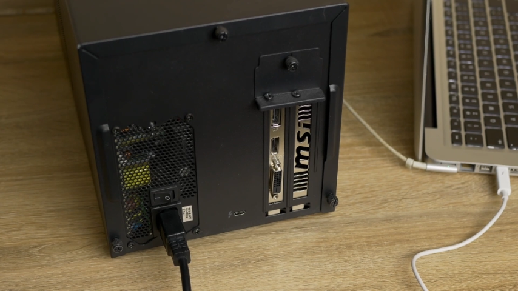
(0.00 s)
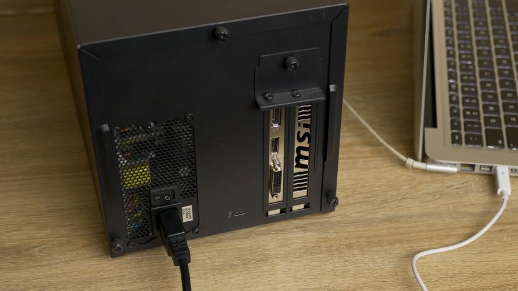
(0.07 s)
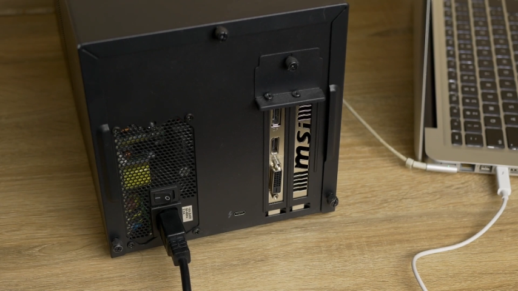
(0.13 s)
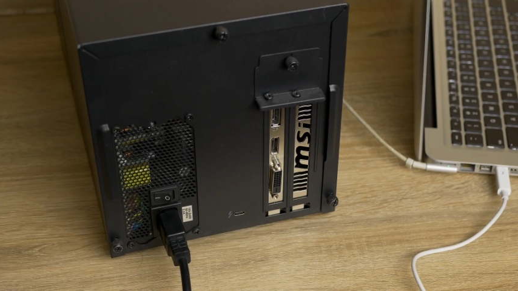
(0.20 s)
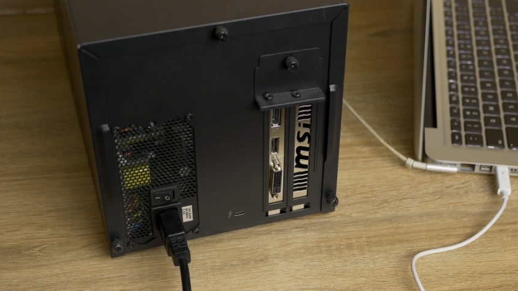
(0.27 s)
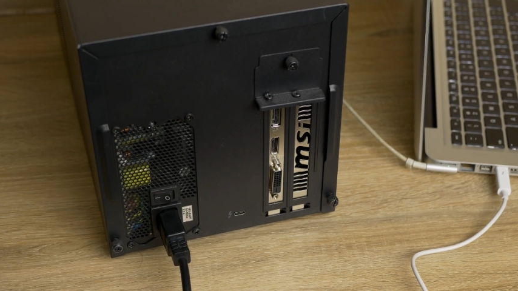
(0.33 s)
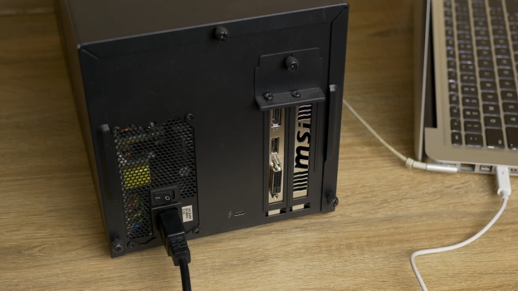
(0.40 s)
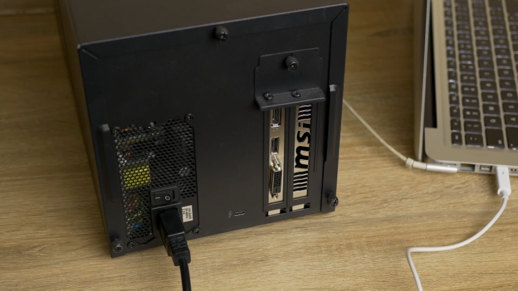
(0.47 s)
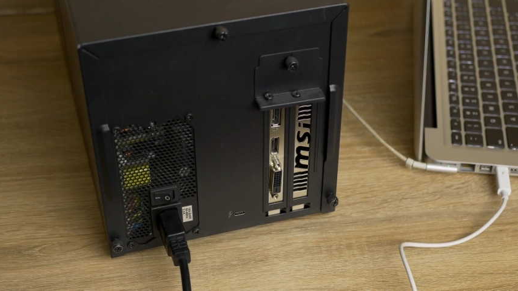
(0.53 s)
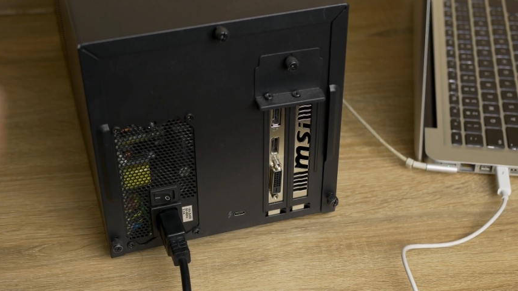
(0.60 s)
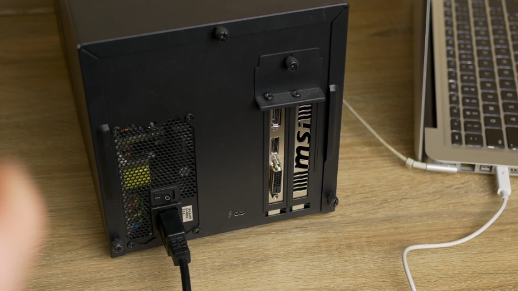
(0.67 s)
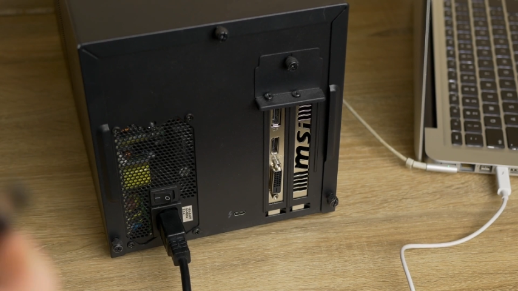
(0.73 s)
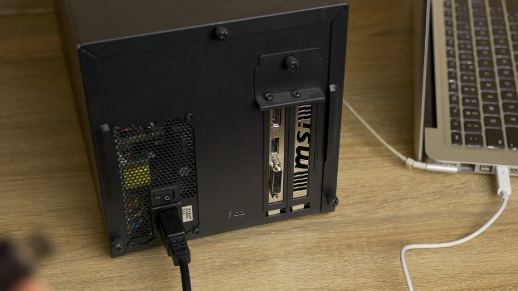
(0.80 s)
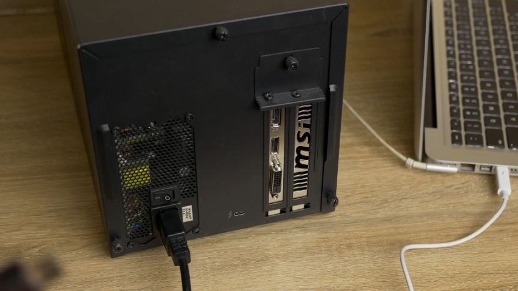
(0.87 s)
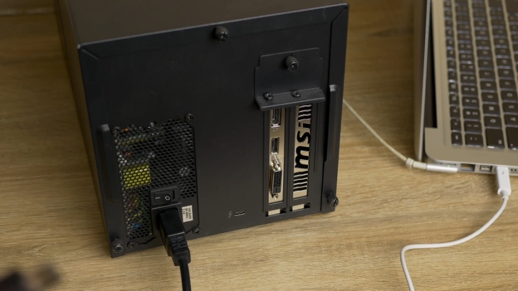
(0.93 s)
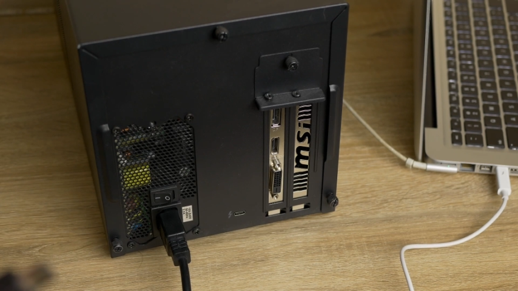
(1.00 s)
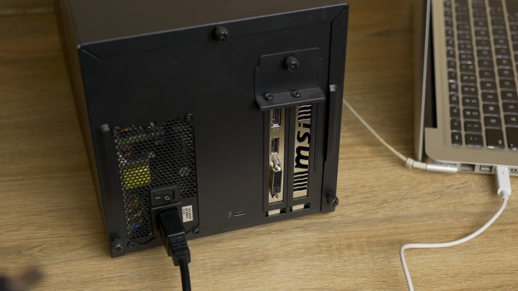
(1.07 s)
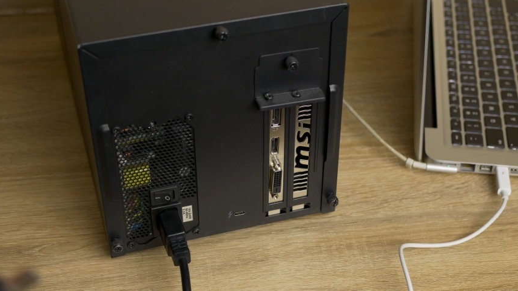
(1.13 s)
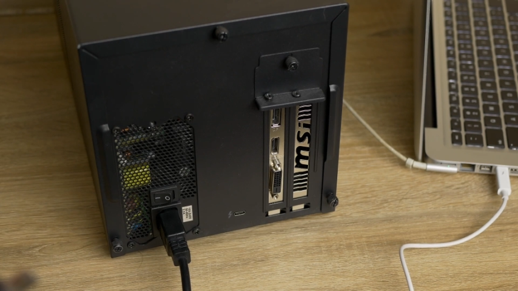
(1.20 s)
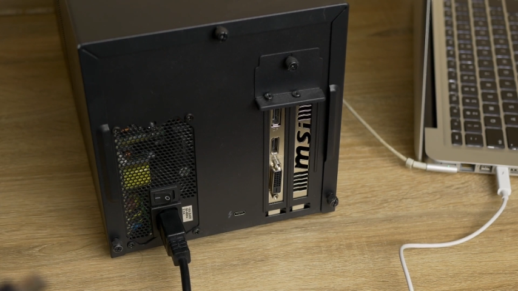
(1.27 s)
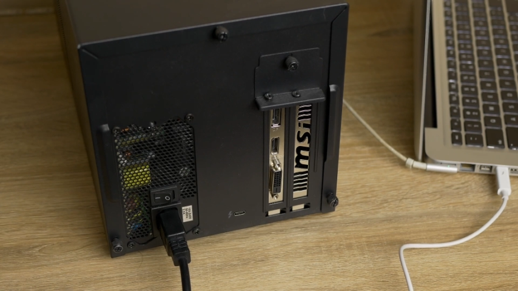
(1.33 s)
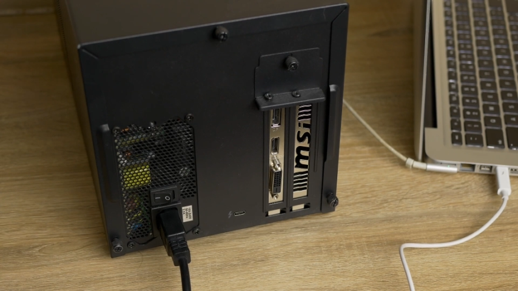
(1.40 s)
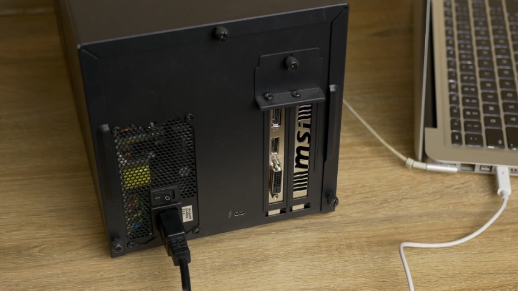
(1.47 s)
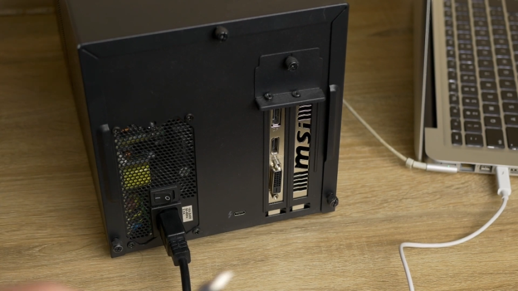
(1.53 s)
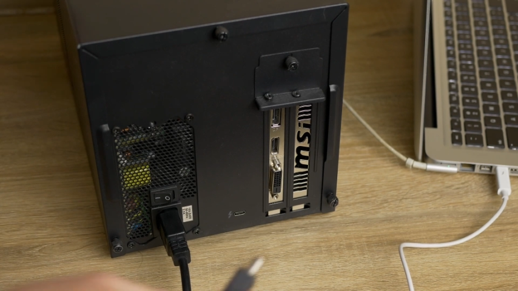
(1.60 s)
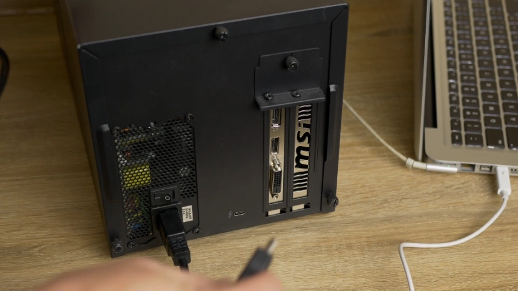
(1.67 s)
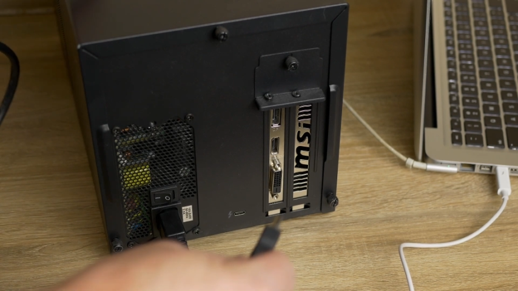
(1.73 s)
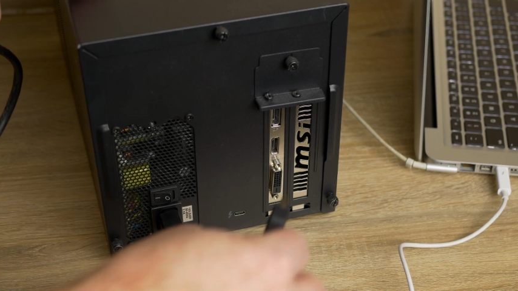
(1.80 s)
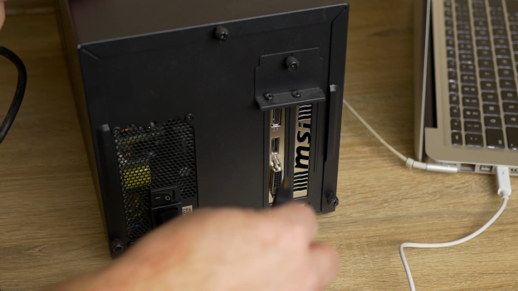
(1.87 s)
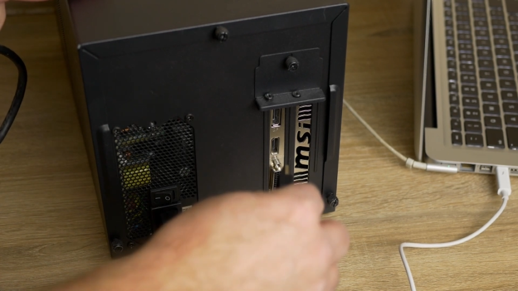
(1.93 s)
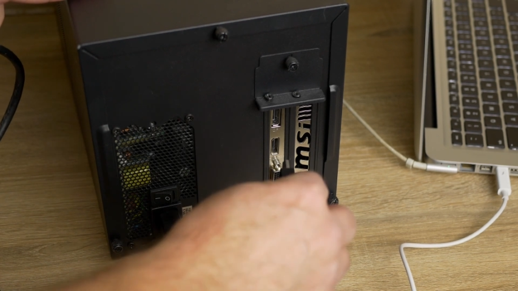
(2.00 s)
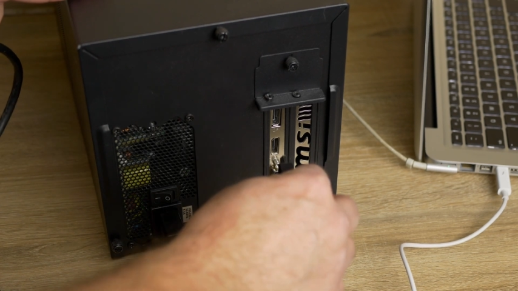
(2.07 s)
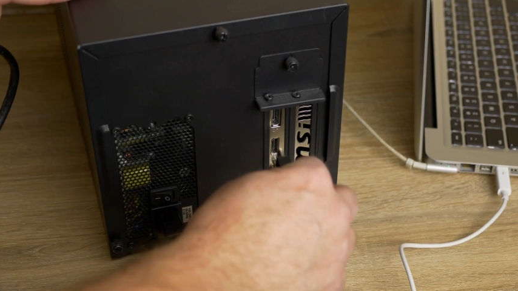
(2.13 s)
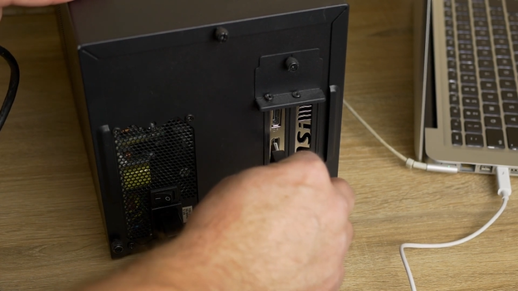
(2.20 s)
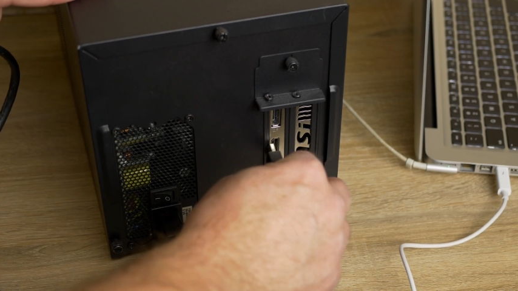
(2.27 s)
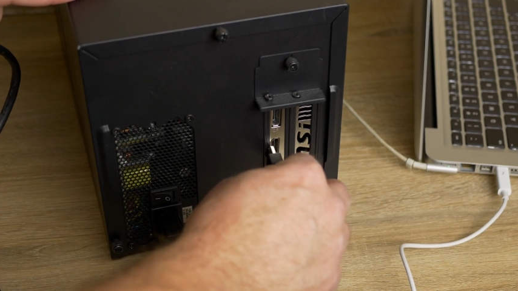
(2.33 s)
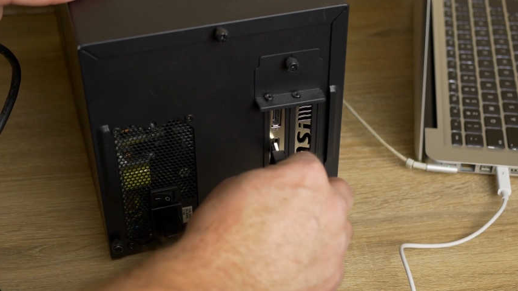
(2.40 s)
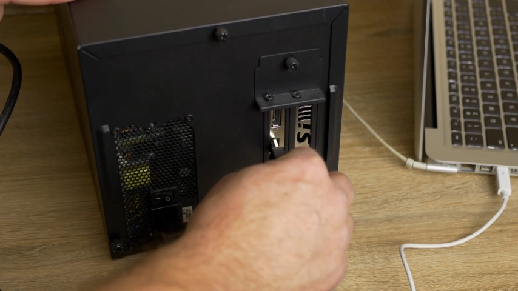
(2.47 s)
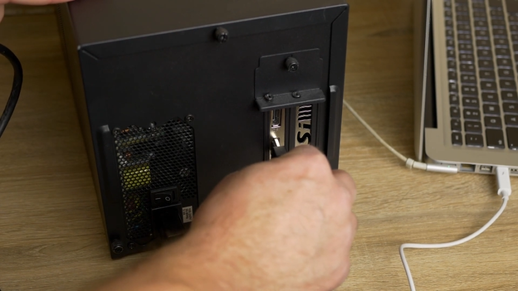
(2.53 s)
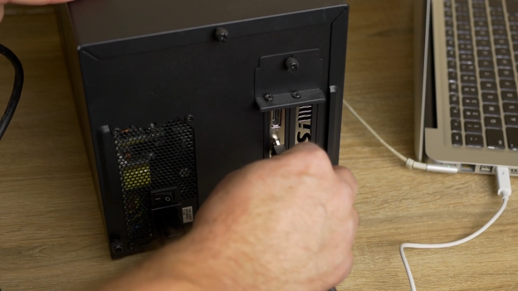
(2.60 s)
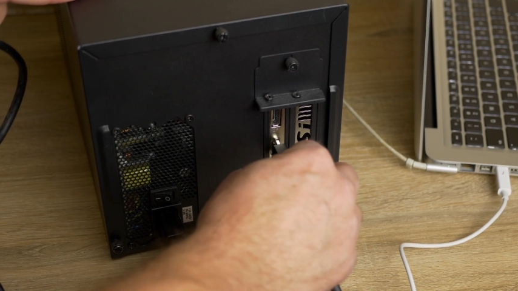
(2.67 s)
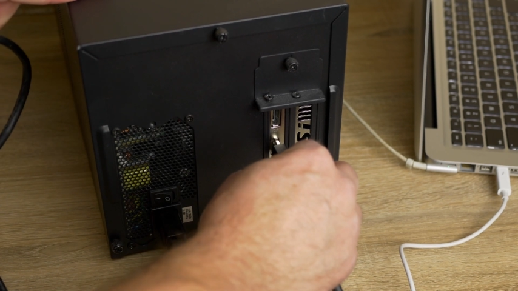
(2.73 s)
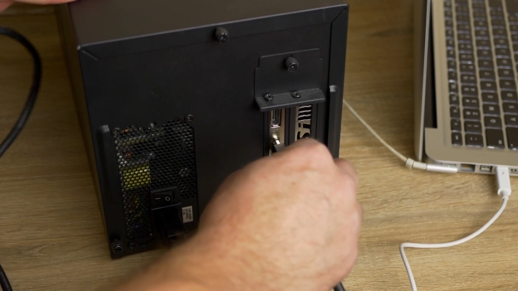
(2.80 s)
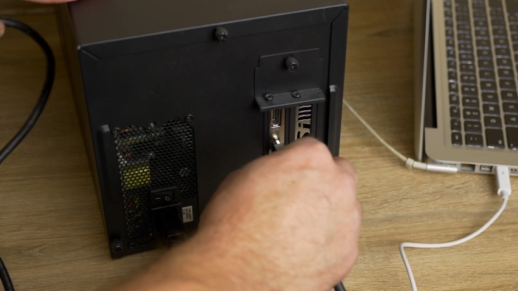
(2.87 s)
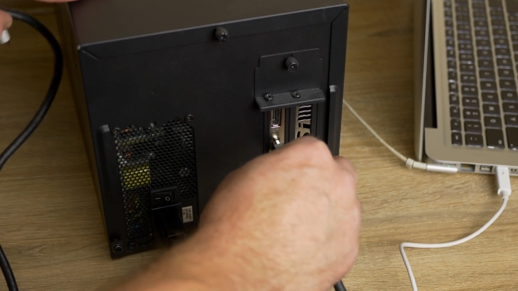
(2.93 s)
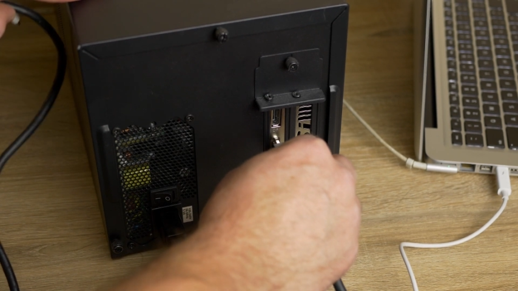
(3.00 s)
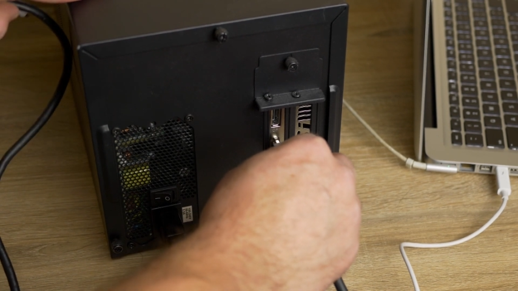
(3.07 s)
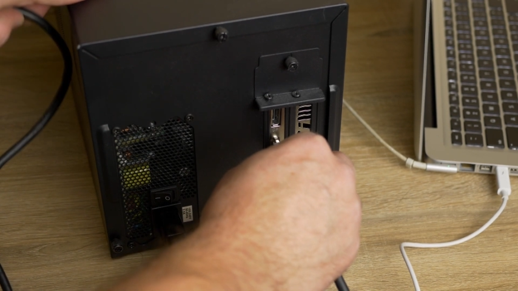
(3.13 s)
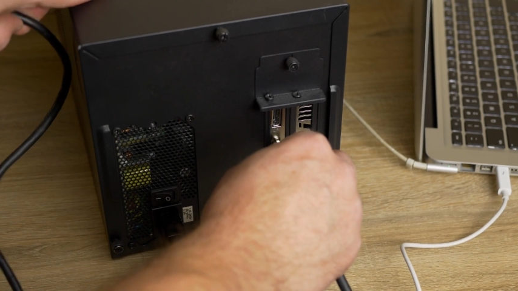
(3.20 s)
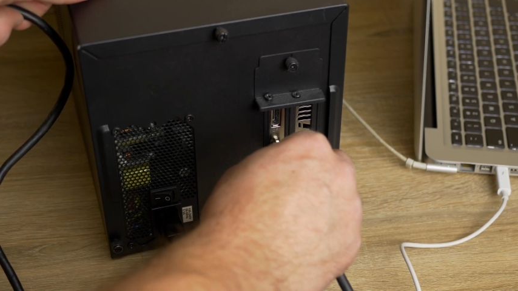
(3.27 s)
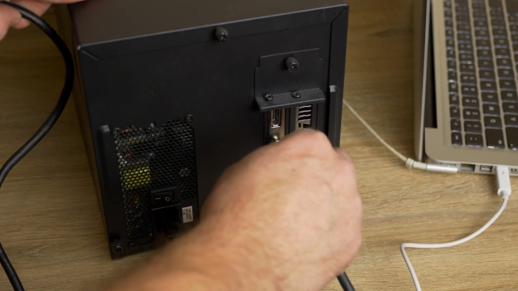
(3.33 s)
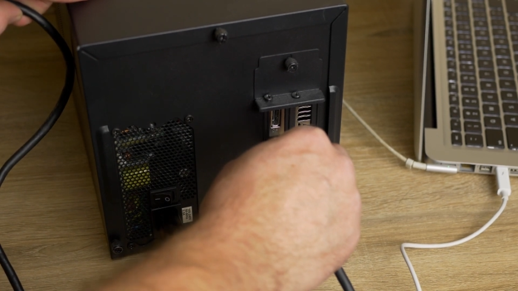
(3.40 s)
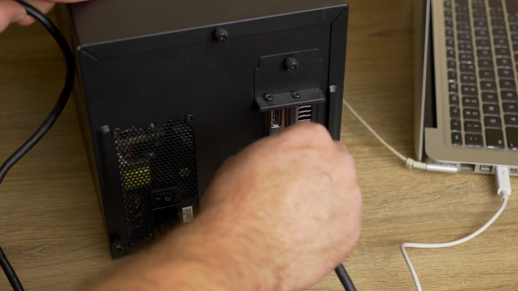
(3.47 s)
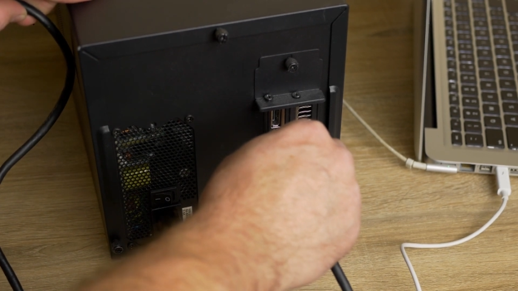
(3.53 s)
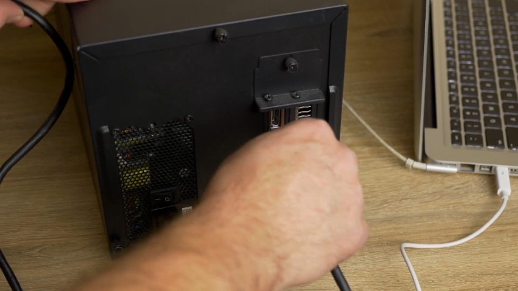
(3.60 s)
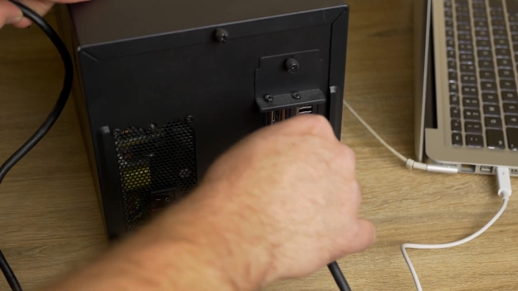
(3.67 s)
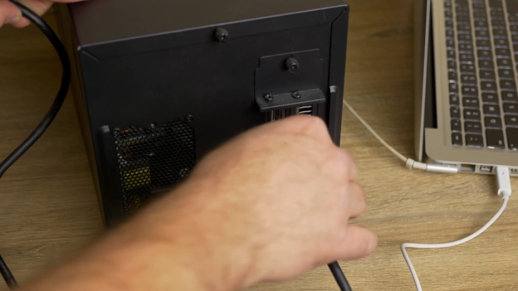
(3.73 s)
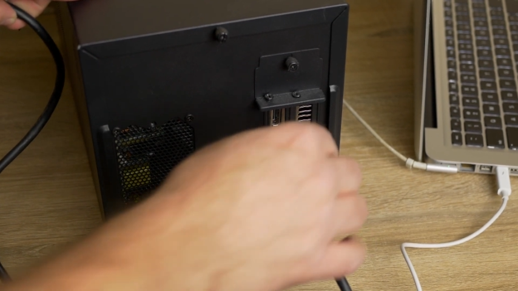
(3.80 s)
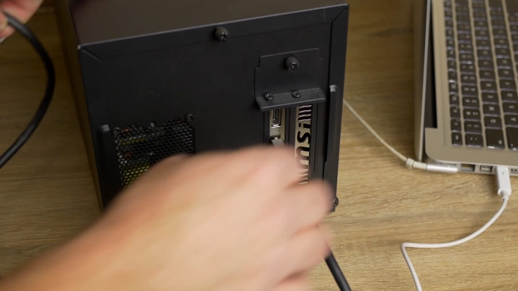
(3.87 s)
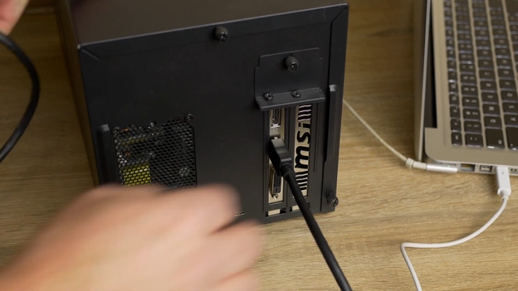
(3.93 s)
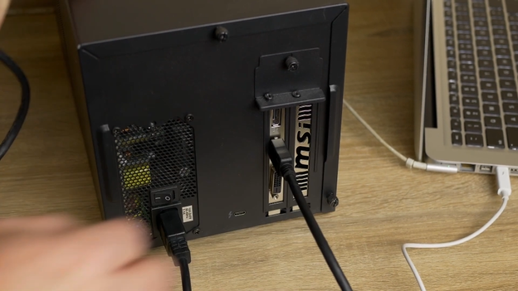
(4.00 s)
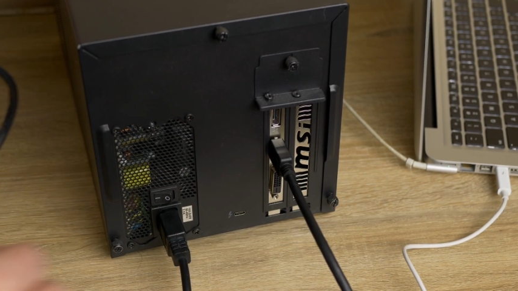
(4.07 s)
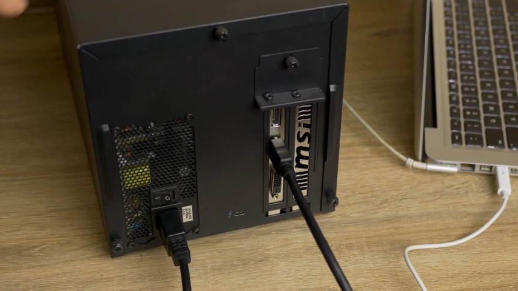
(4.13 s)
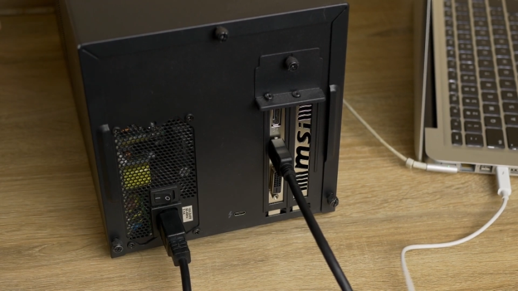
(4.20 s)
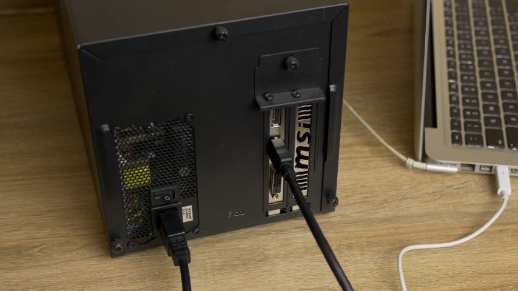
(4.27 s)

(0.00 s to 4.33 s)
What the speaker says: [unreadable: no face in view]